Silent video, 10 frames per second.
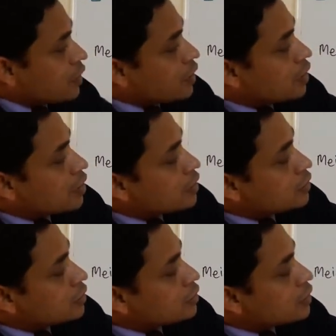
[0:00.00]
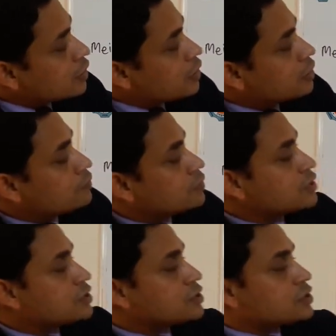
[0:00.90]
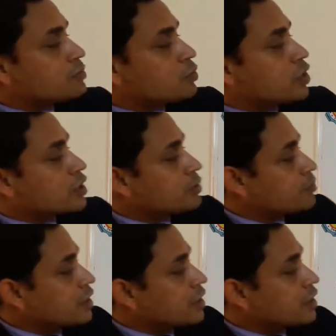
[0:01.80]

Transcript: here if this is reproductive